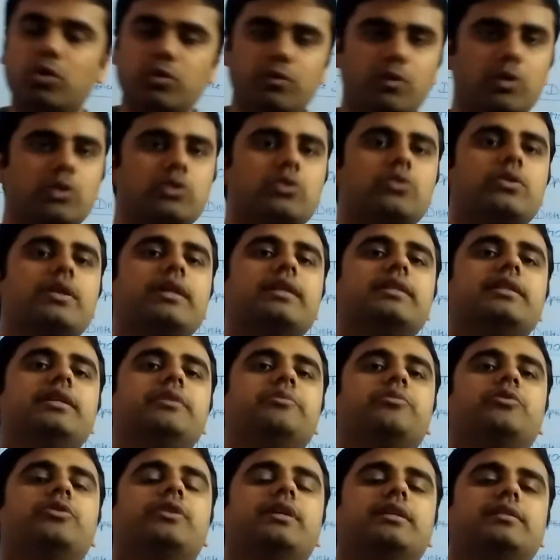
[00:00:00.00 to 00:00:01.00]
want to take the
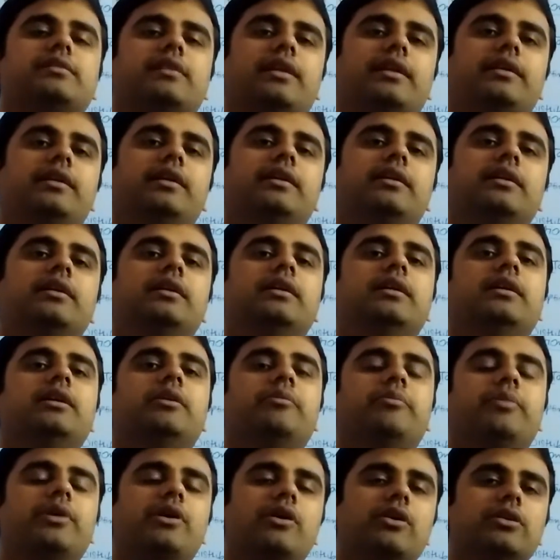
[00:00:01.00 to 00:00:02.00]
input tax credit,
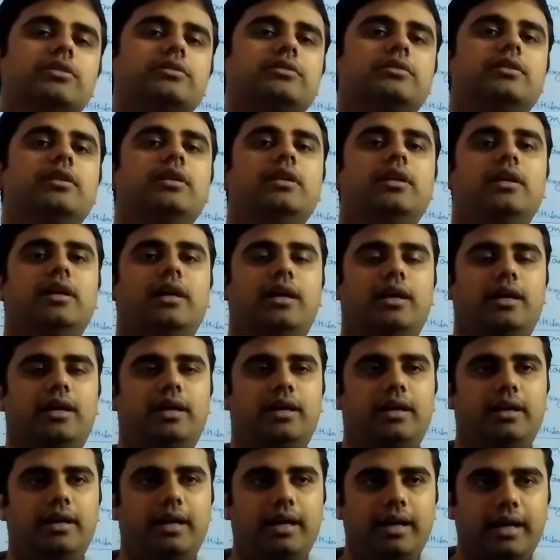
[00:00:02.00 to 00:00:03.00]
because
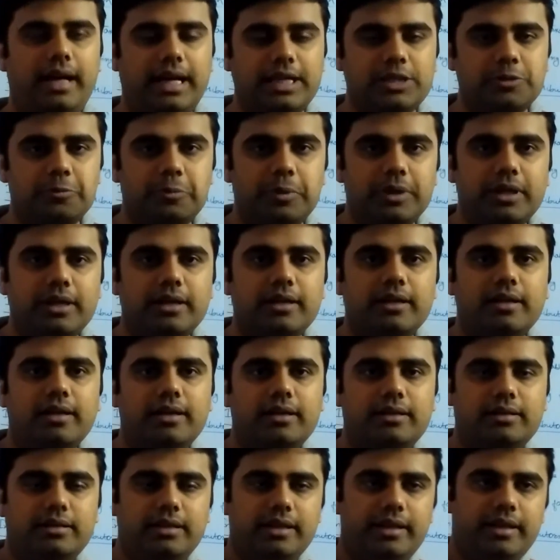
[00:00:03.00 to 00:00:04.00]
as per
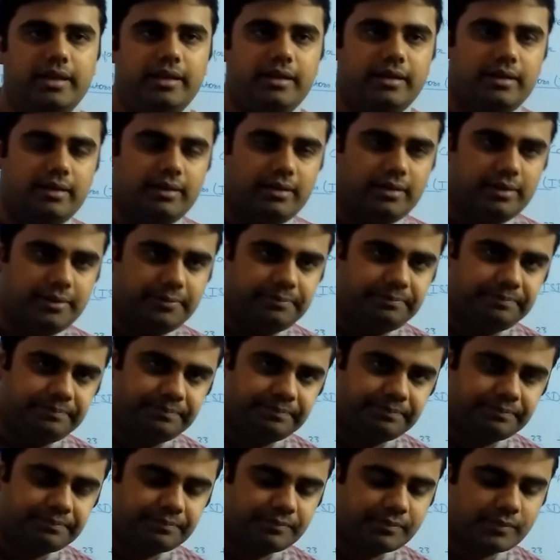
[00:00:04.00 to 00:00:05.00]
the
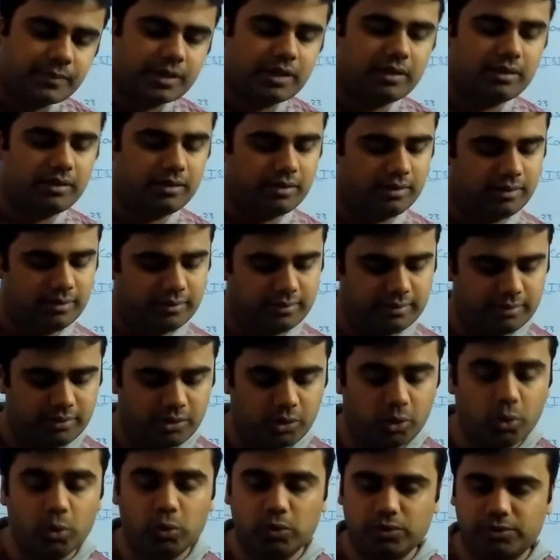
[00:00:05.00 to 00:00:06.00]

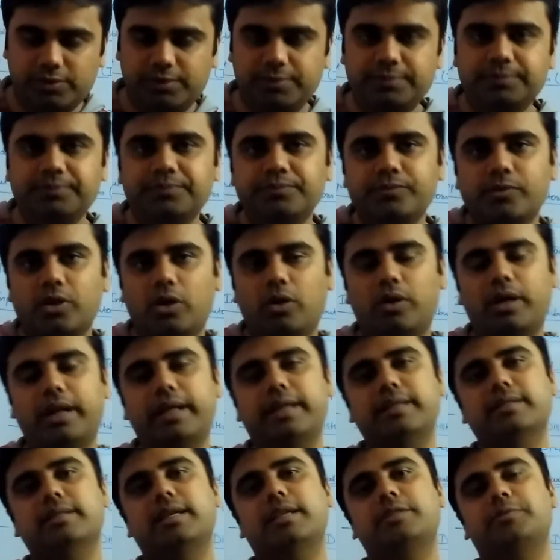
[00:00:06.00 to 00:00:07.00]
rules, or
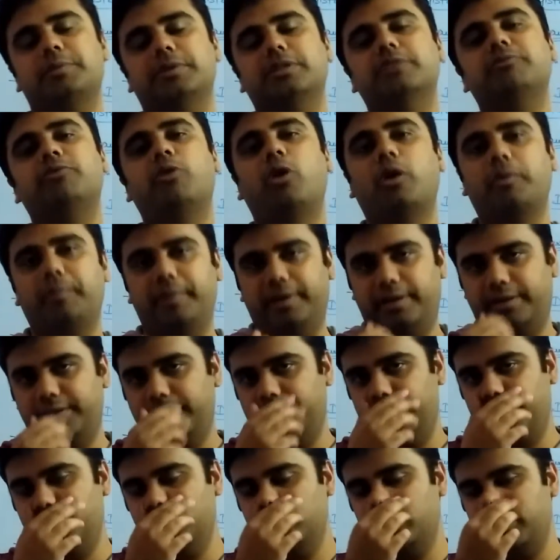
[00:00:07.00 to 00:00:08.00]
I can say as per the format,
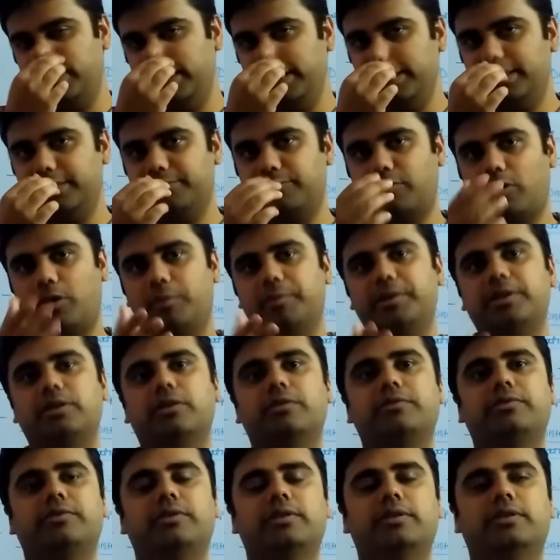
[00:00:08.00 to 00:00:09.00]
if you see the format
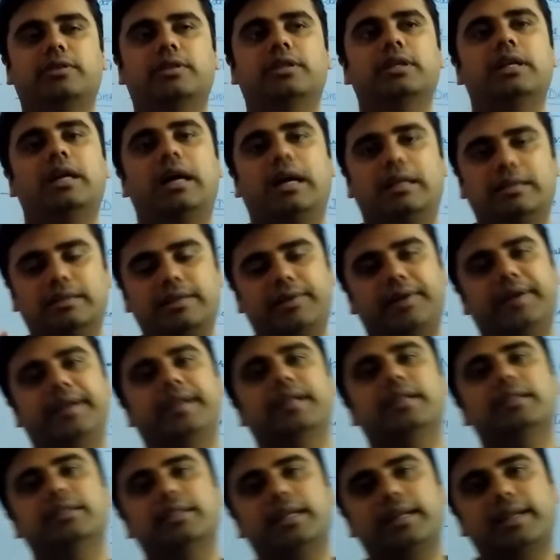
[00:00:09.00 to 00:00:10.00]
of the
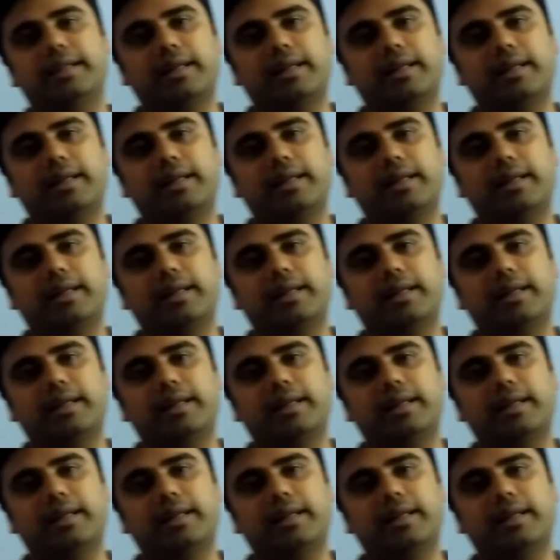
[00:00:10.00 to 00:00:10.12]
return that